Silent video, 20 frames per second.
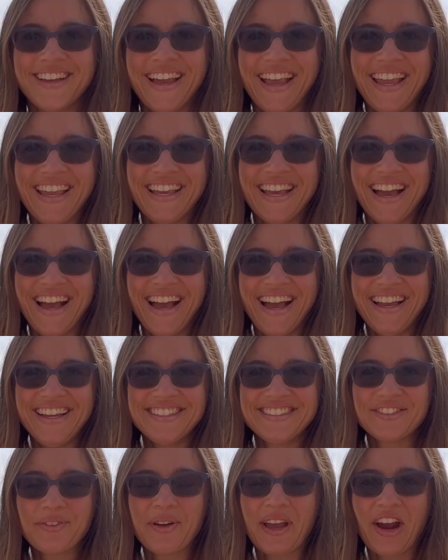Hey
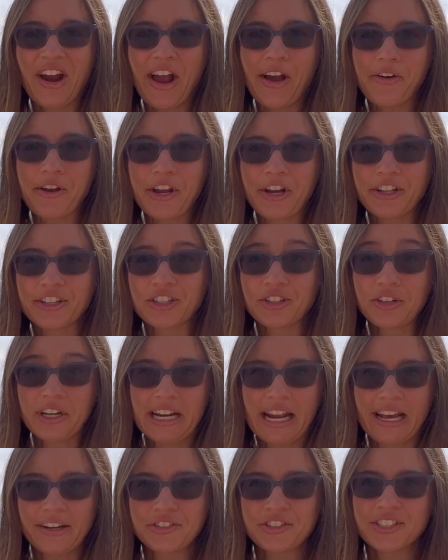guys, we are out here in the
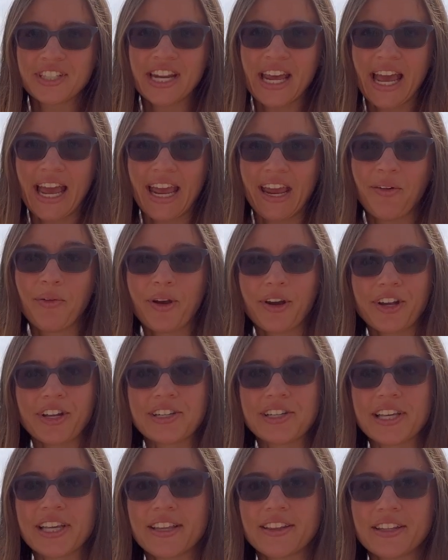greenhouse today. We're going
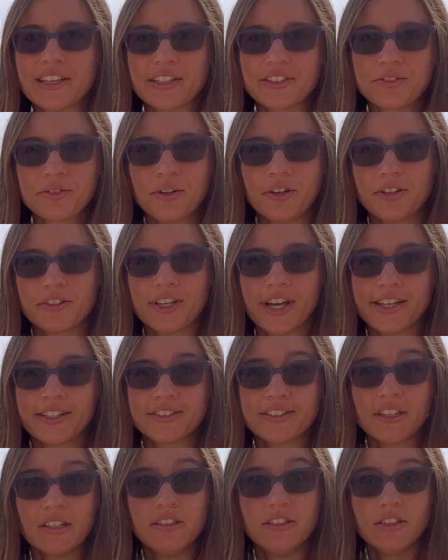to get these soil
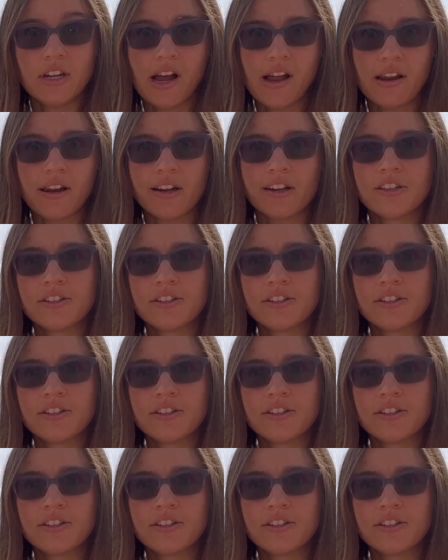tests done.